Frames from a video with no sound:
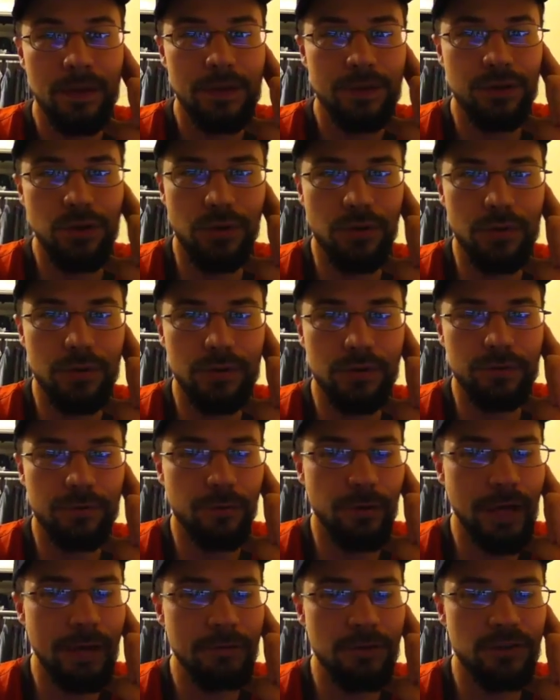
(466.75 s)
So
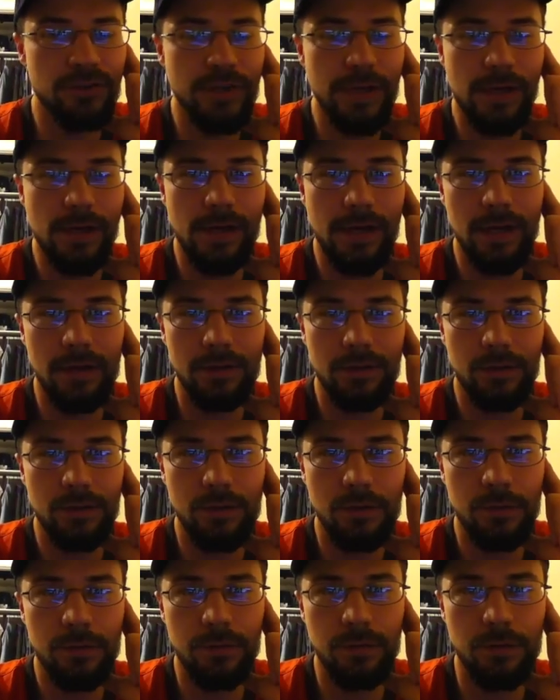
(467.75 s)
for now, just check it out.
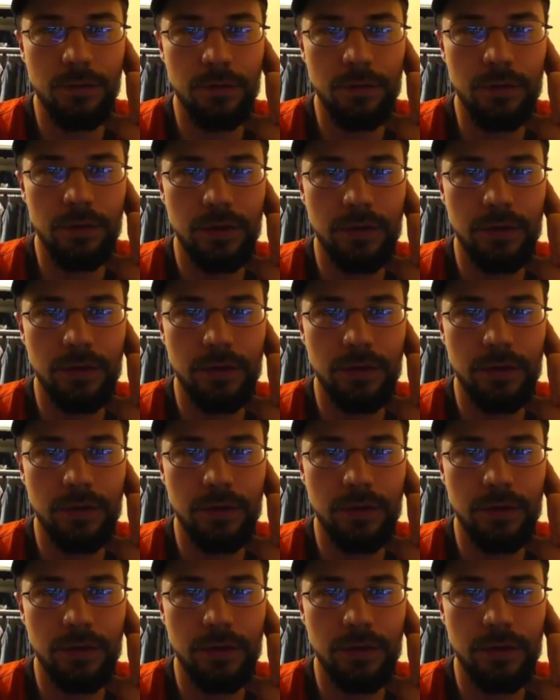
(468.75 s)
If you